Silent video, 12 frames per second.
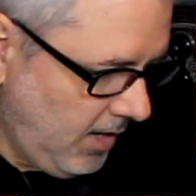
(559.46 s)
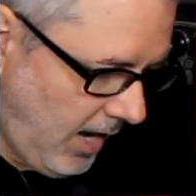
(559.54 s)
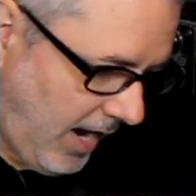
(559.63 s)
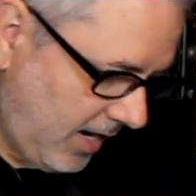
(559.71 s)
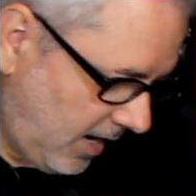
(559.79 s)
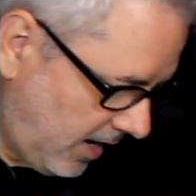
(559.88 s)

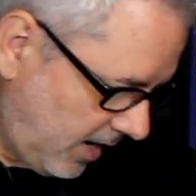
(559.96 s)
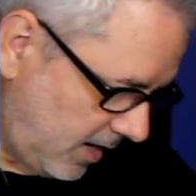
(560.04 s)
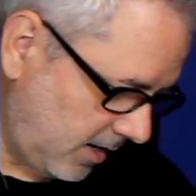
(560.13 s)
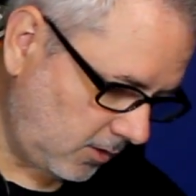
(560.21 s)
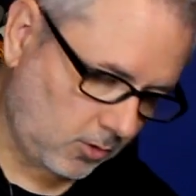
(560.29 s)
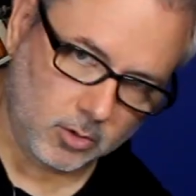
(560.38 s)
And I
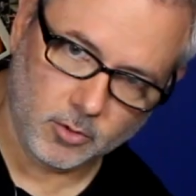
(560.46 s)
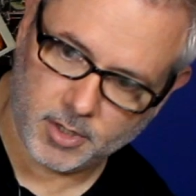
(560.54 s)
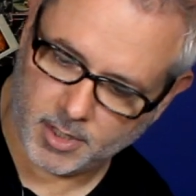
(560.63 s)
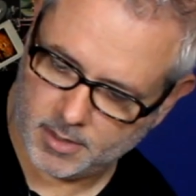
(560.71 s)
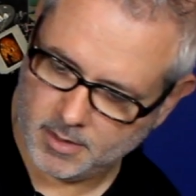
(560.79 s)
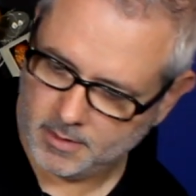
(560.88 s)

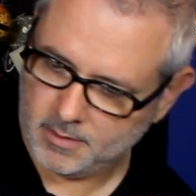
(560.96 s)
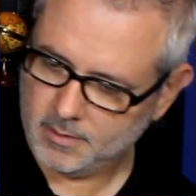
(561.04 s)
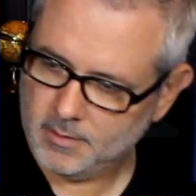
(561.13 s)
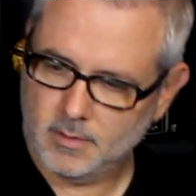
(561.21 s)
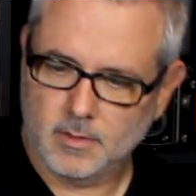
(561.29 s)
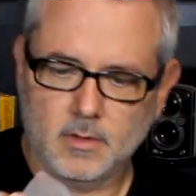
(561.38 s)
included
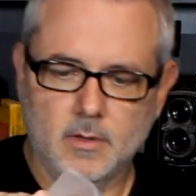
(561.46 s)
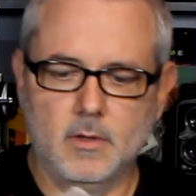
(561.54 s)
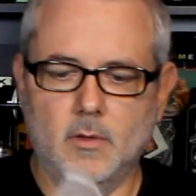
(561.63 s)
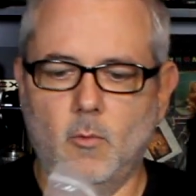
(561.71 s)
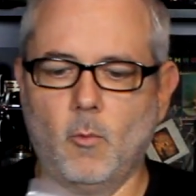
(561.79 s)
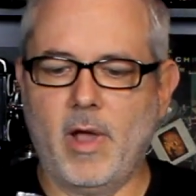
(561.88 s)

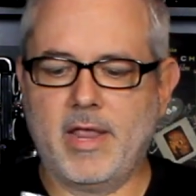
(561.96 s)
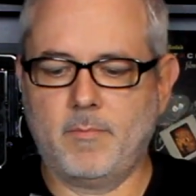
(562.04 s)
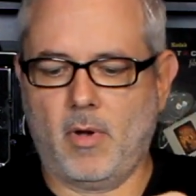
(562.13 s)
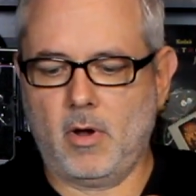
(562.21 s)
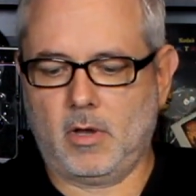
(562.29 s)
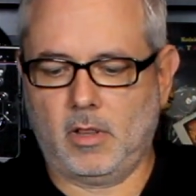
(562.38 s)
weight
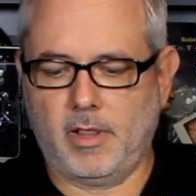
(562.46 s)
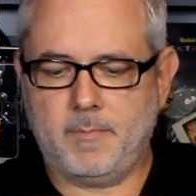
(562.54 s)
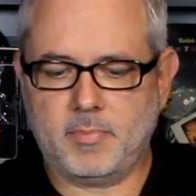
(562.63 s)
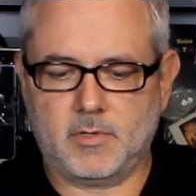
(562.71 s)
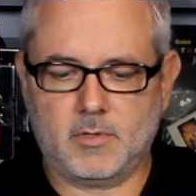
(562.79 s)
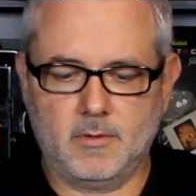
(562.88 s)
bar
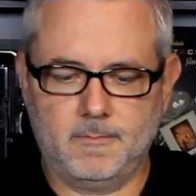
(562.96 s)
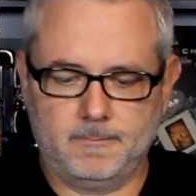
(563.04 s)
clips.